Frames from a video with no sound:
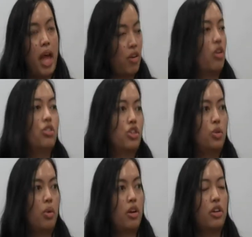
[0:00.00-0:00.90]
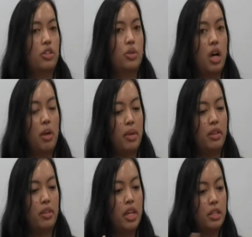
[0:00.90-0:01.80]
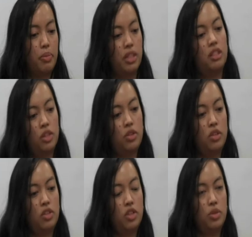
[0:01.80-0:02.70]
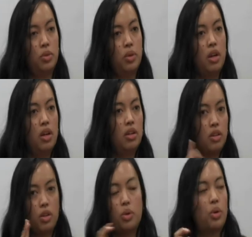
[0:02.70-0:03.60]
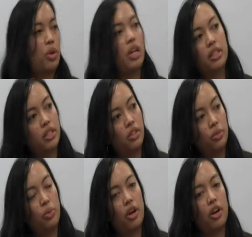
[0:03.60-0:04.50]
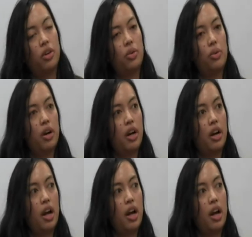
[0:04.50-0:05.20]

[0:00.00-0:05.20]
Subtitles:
agricultural workers who come in to do quote-unquote unskilled work or